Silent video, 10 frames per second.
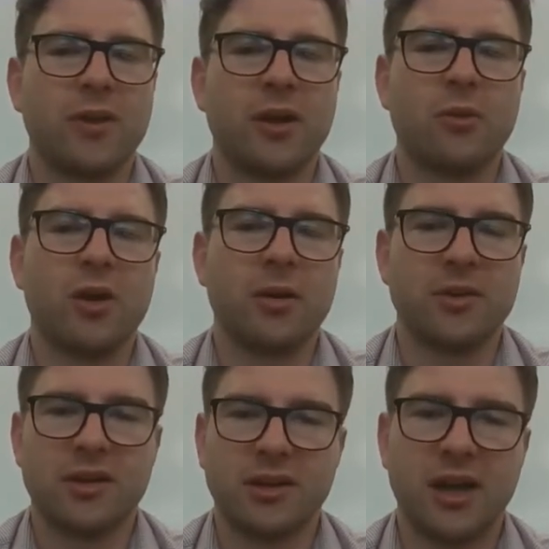They all come
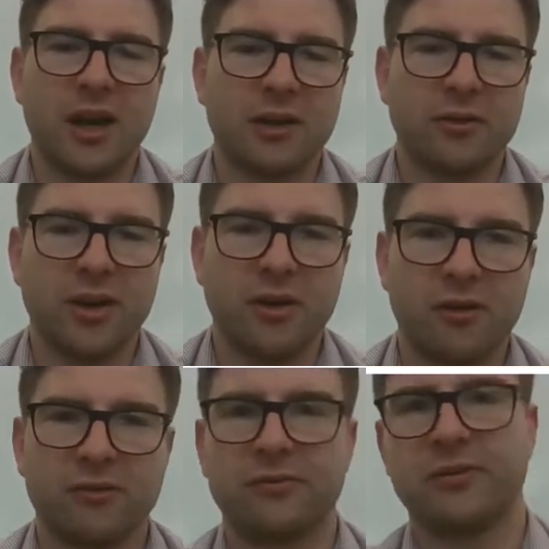under the category
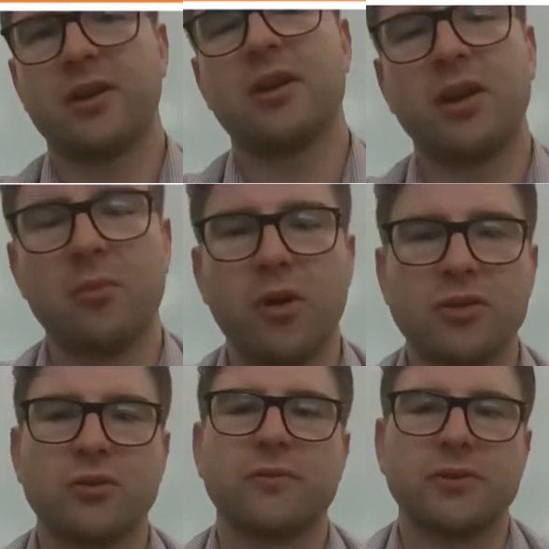of
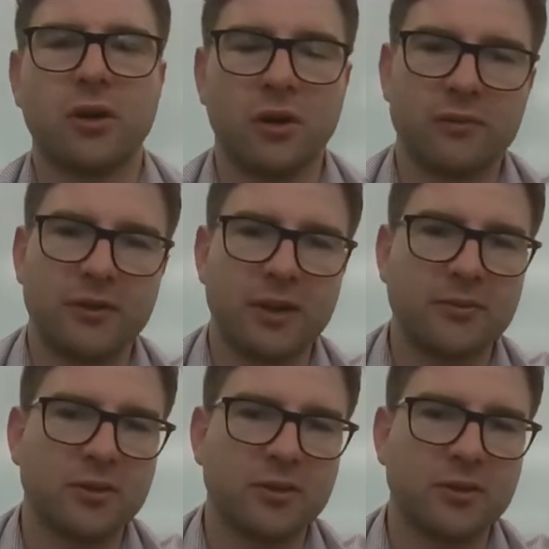commercial photography.